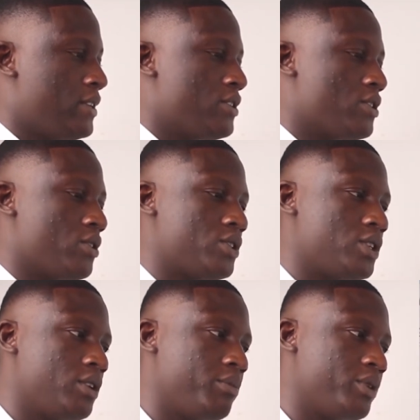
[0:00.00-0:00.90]
So you
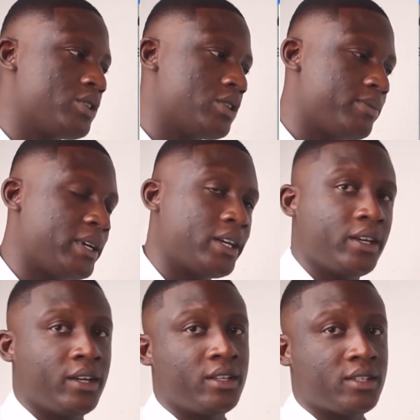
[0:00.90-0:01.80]
see, it brings us back
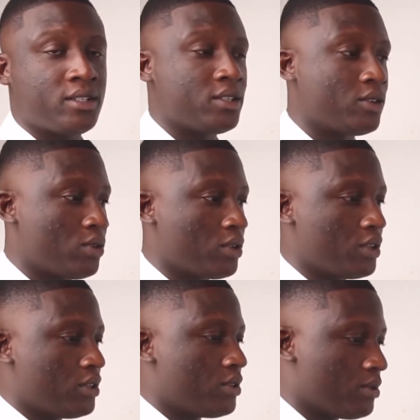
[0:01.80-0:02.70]
here. This is
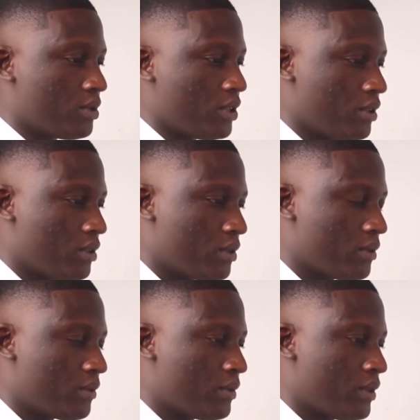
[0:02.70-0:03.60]
incognito, okay?
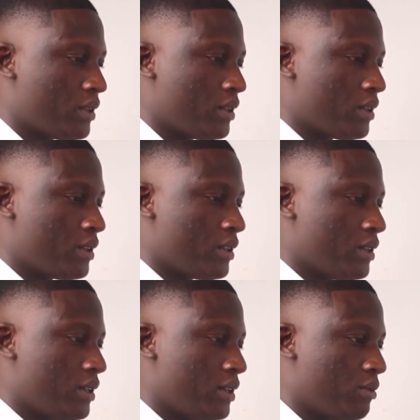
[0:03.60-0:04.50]

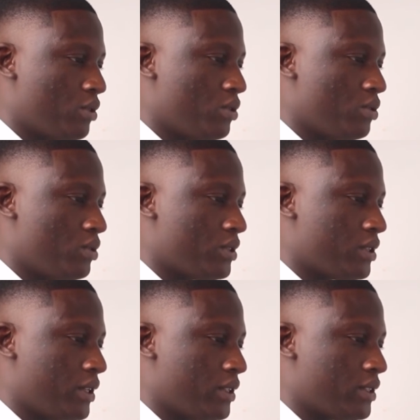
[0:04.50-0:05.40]
I'm going to do this
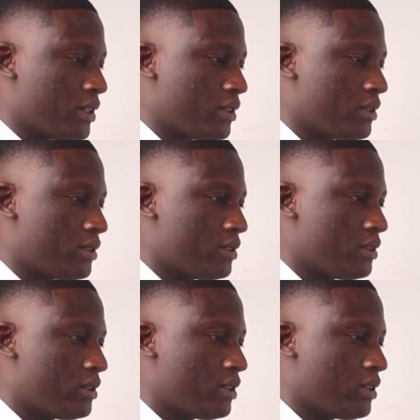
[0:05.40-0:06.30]
later
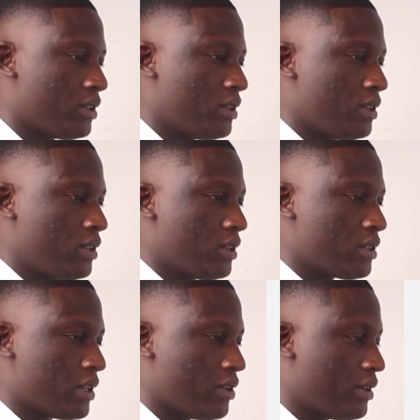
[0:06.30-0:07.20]

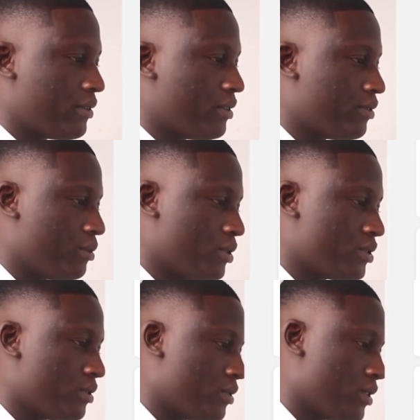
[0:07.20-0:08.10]
because I don't have the
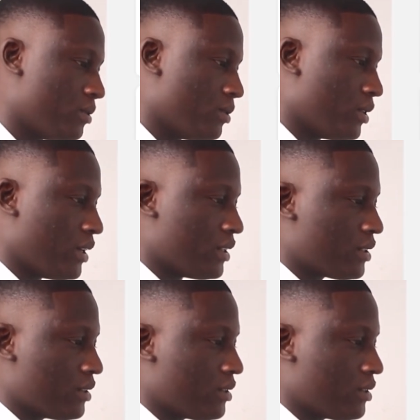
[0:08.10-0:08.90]
information for that, what they're asking.